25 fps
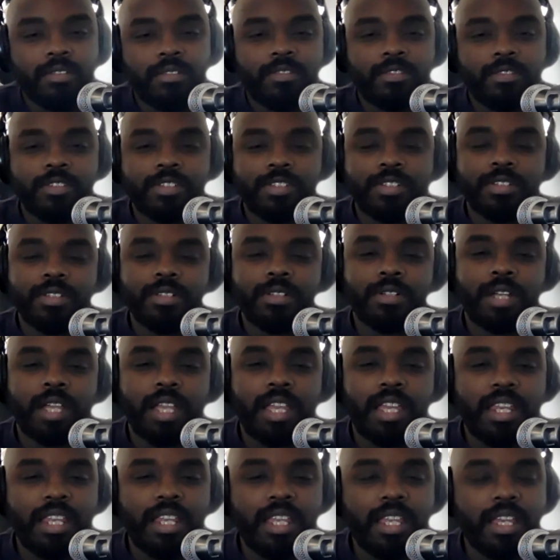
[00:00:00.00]
for sure.
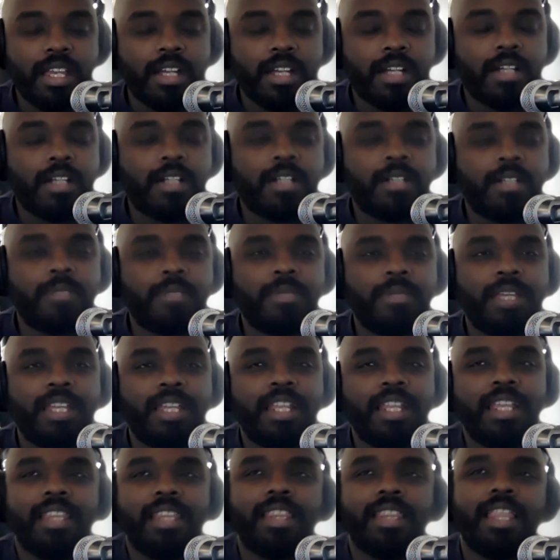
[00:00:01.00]
Any
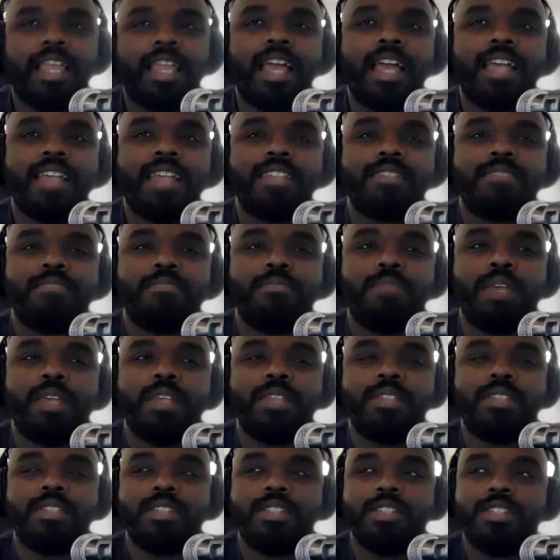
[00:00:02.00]
last
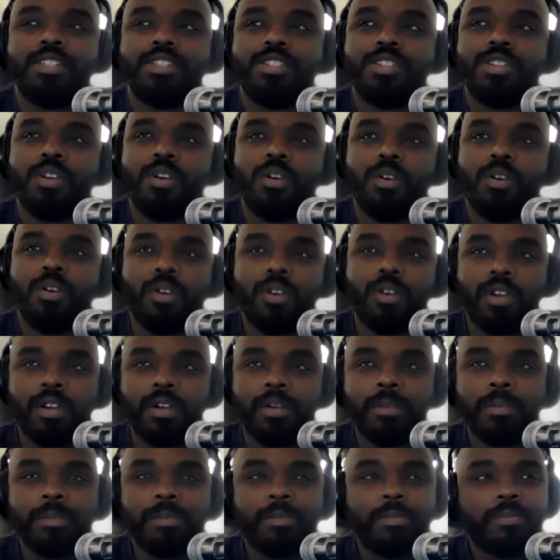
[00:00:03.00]
message or
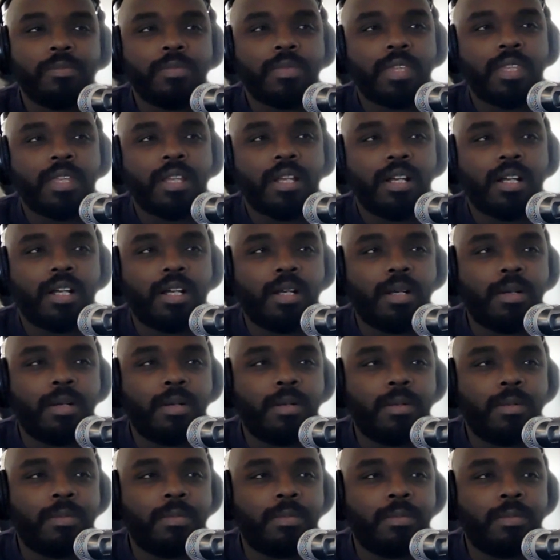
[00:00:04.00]

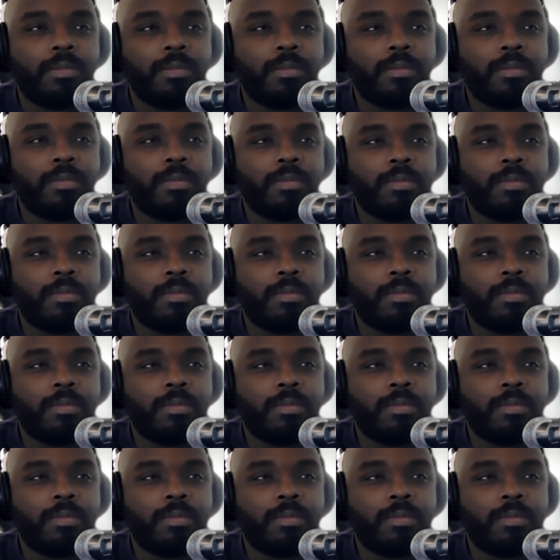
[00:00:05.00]
um